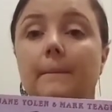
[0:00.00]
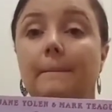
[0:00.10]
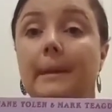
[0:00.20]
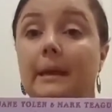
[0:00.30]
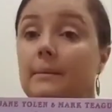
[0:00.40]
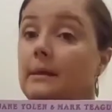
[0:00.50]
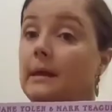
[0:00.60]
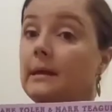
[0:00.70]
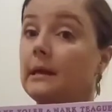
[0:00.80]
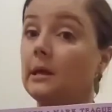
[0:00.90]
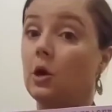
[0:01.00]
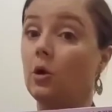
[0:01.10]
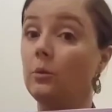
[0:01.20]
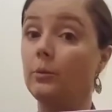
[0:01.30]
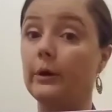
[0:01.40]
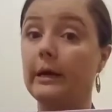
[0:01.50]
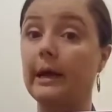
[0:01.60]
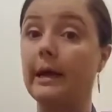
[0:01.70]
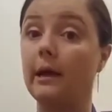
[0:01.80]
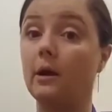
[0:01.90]
maybe they didn't go to pre-K,
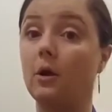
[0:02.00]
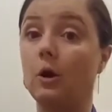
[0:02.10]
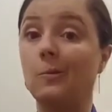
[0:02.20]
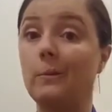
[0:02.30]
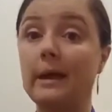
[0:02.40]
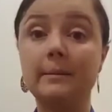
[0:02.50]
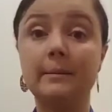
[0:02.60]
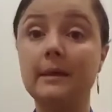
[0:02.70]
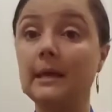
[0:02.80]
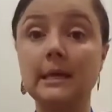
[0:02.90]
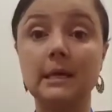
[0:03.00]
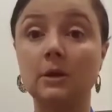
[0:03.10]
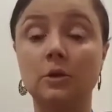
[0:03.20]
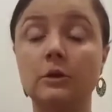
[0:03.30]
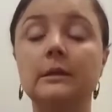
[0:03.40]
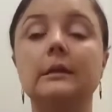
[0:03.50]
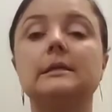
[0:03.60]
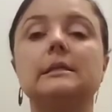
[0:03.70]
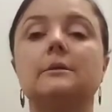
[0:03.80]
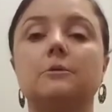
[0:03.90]
or maybe they didn't learn the
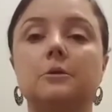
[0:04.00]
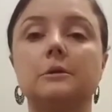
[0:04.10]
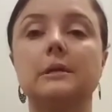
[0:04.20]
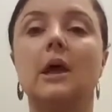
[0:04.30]
listening rules.